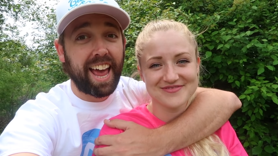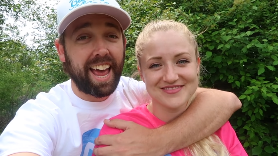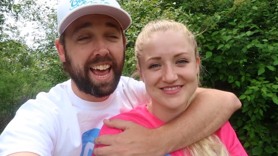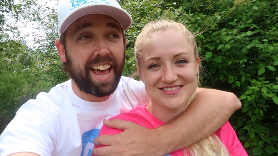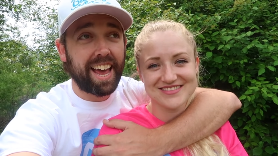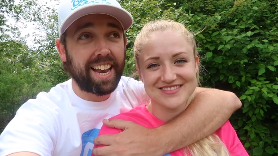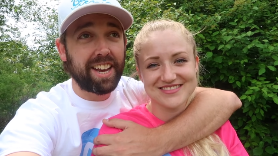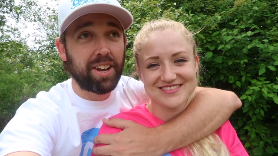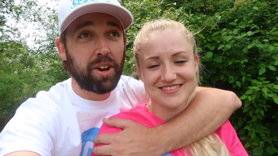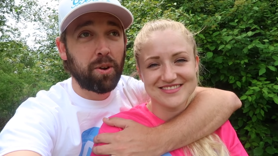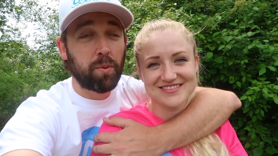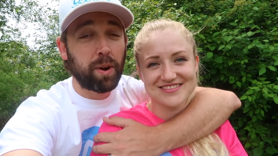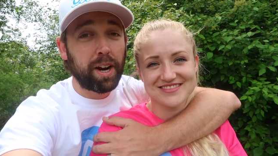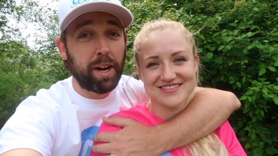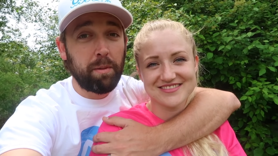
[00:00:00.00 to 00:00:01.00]
Speaker 1: and
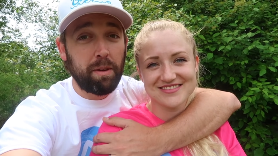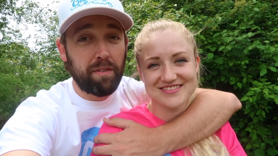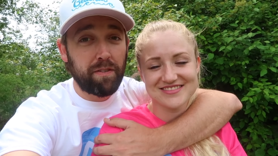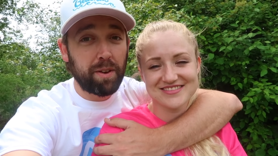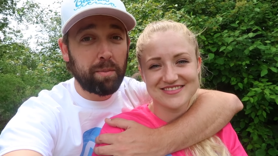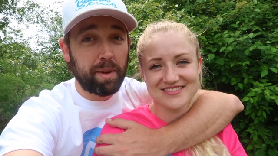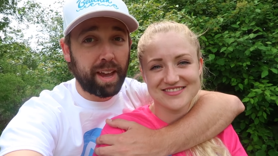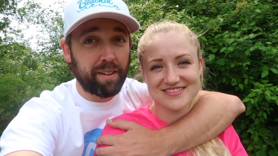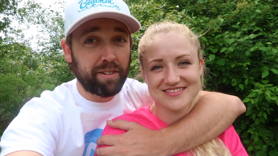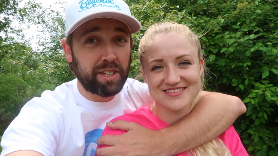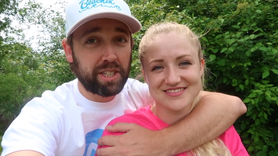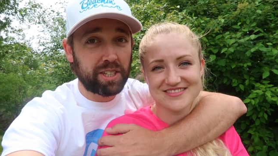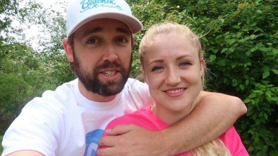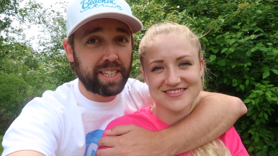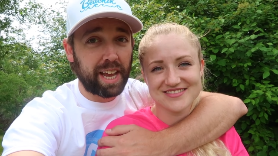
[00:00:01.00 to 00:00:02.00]
we're gonna be filming every
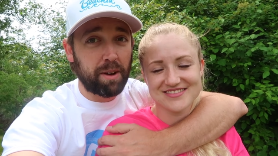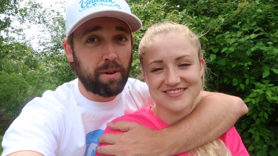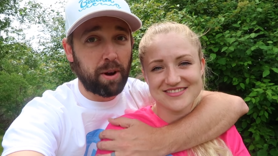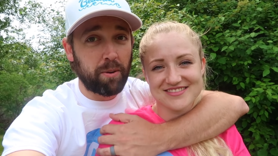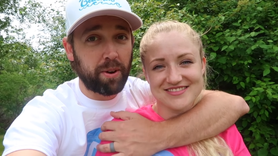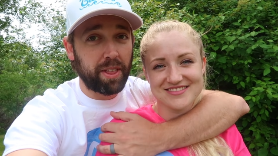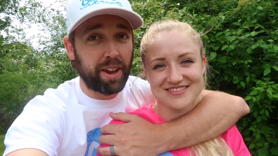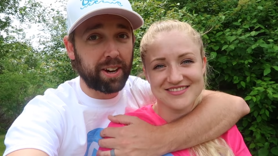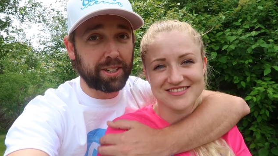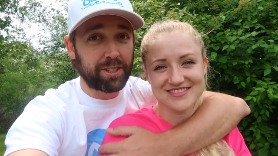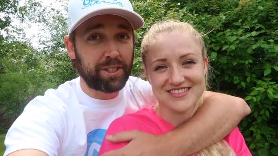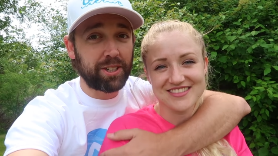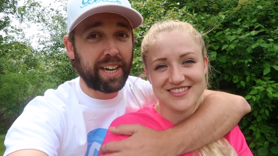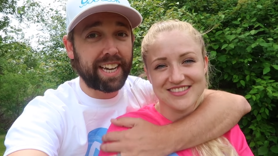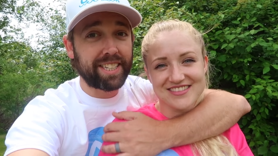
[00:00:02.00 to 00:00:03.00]
single day while we're there. So
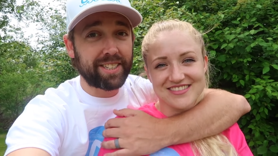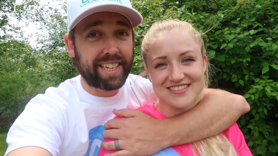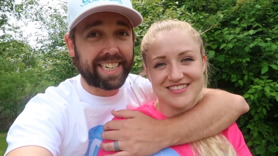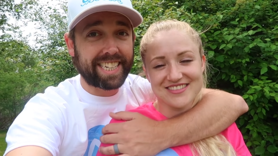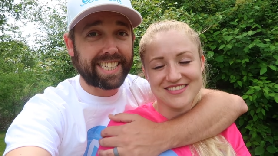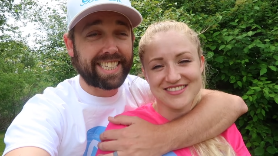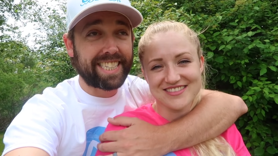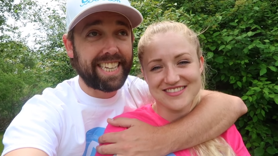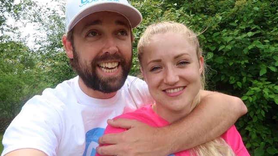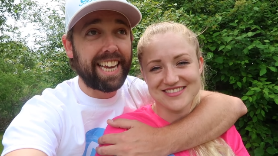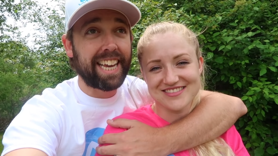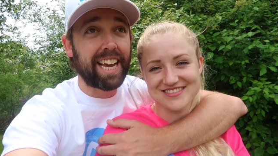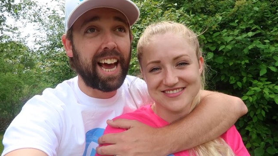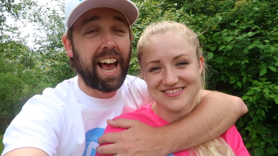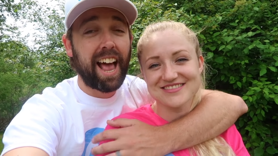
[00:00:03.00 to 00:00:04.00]
you guys will get to
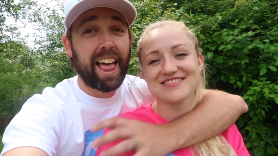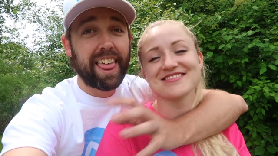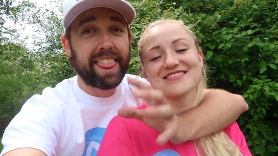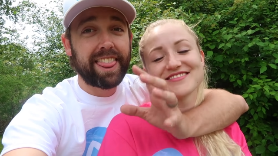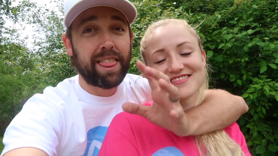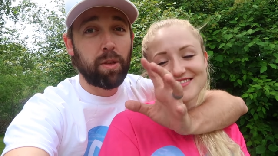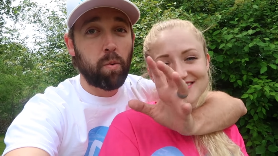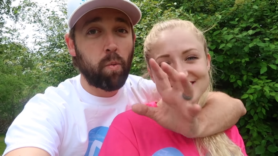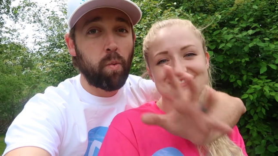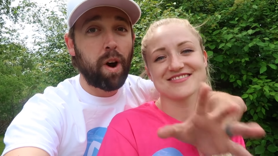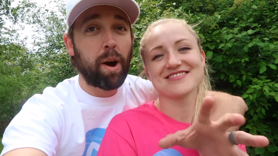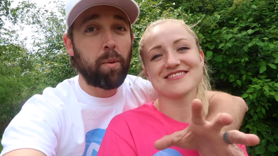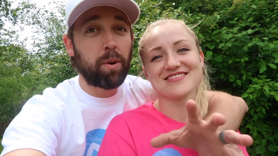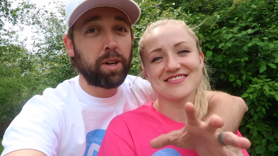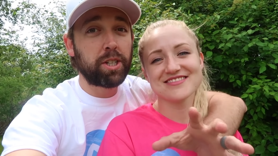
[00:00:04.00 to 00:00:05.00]
see
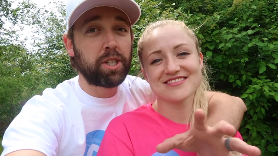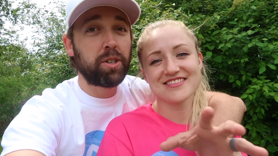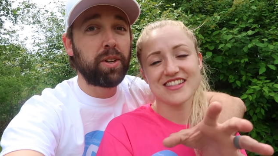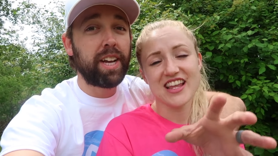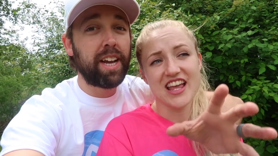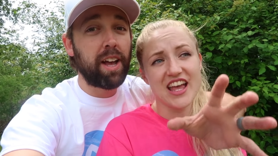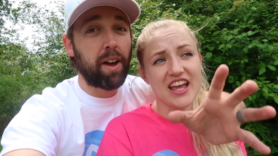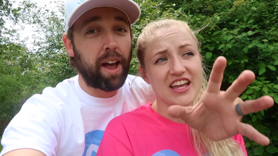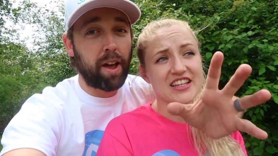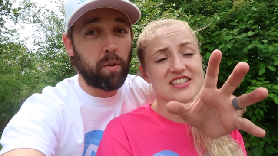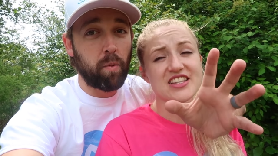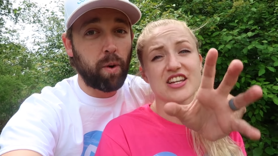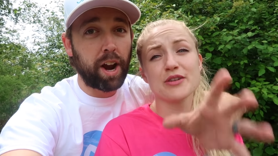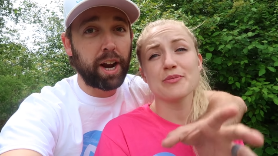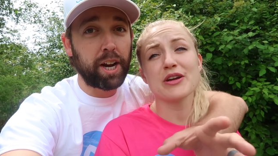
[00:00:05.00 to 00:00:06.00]
what we're doing
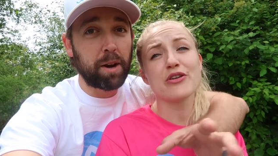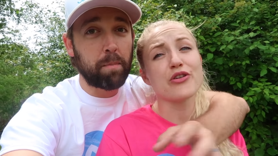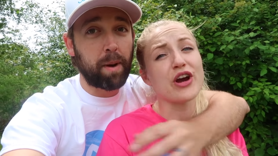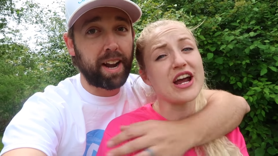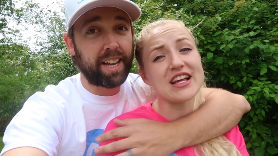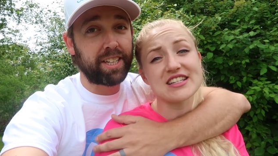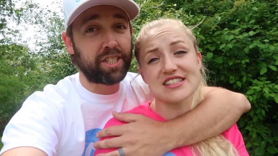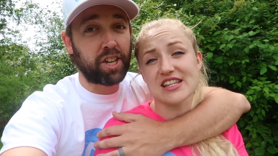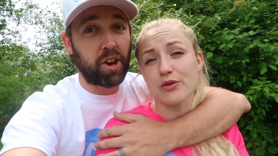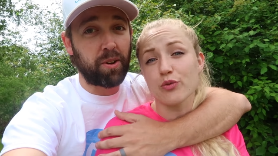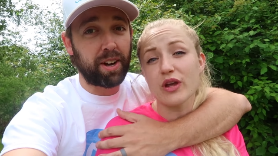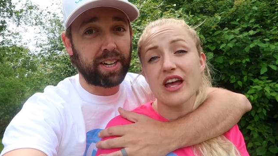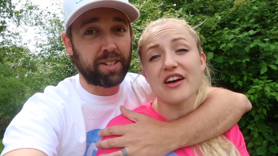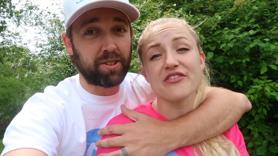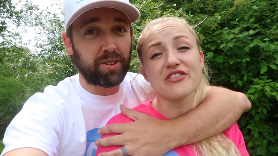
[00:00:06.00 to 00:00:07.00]
Speaker 2: and where your money is
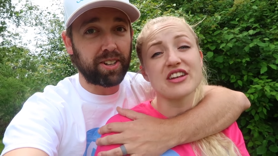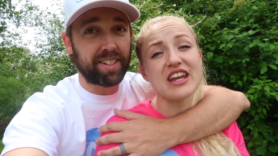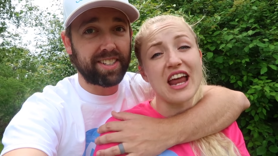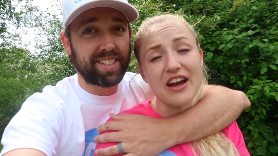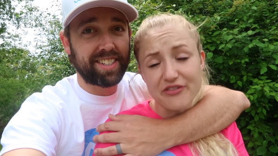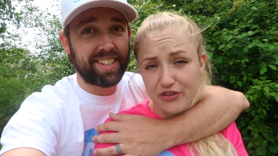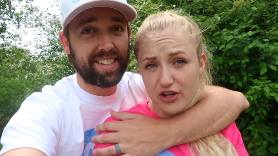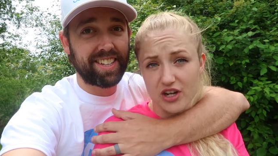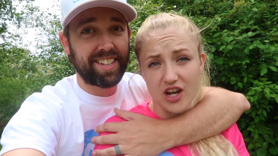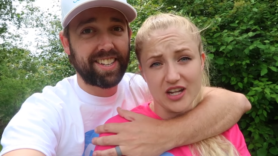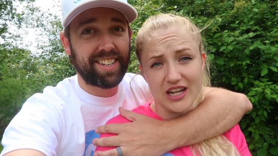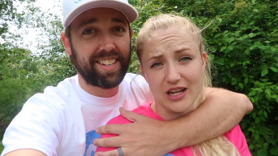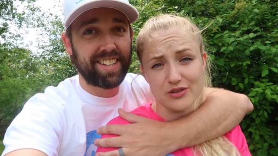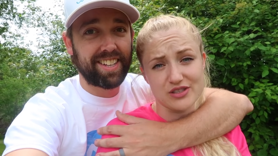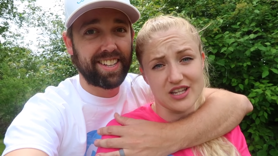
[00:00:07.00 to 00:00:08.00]
going. We have never gone
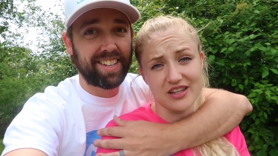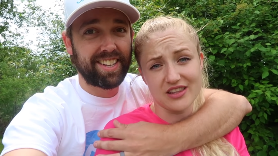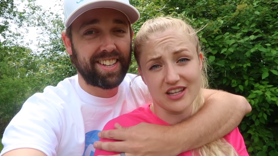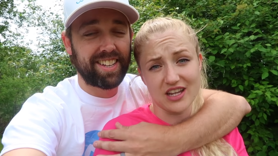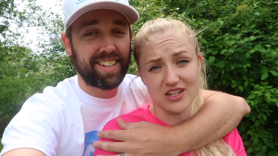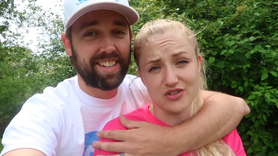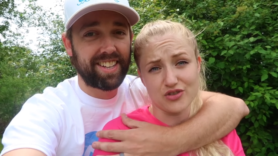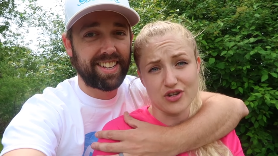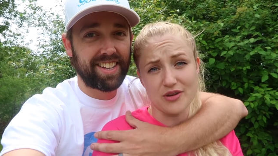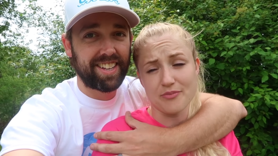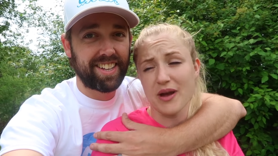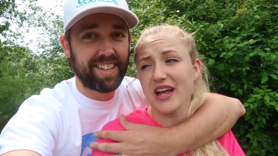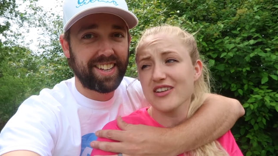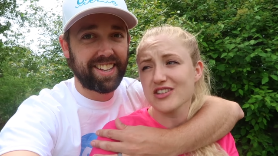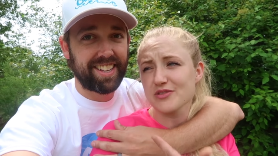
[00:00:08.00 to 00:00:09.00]
outside the country.
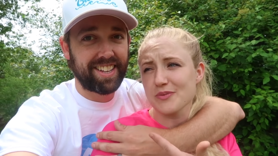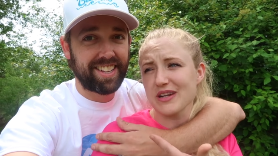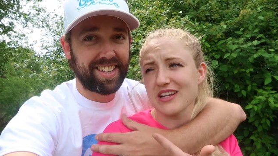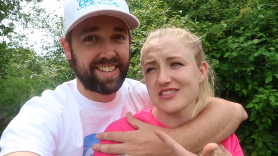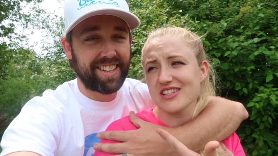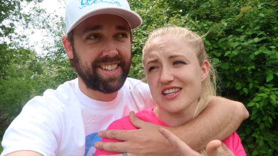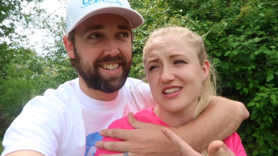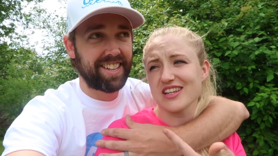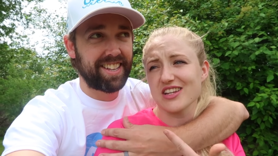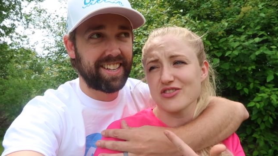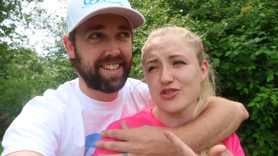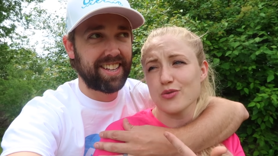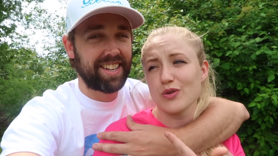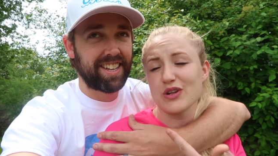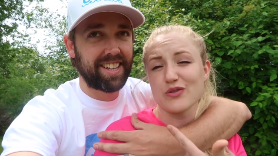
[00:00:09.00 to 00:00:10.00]
Michael's been outside the
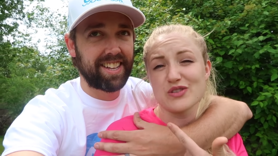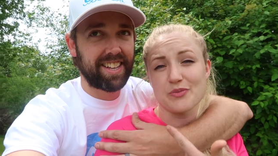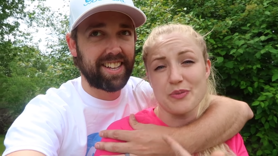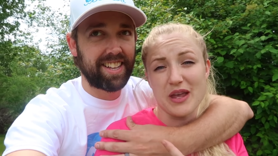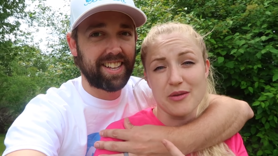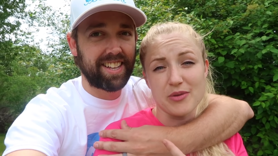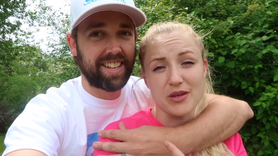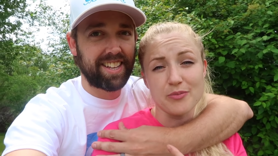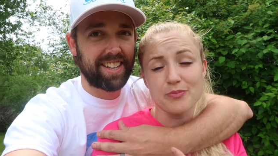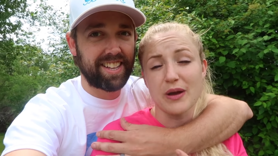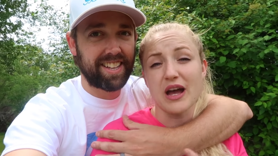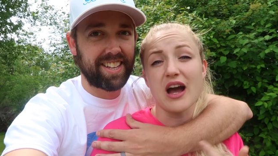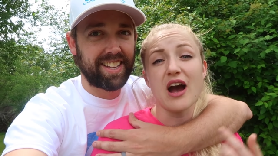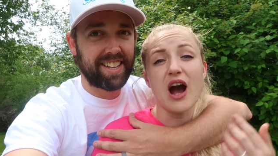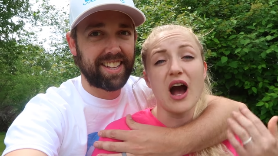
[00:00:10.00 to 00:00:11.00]
country when he was a baby,
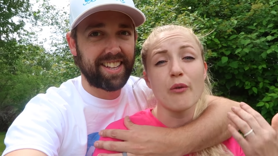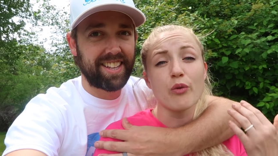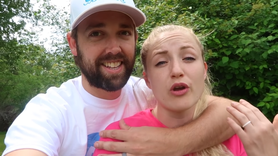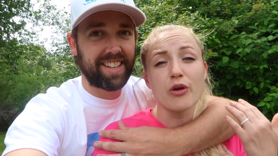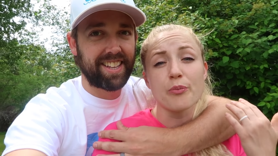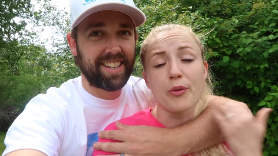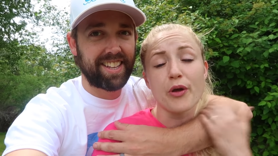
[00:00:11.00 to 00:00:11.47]
but we are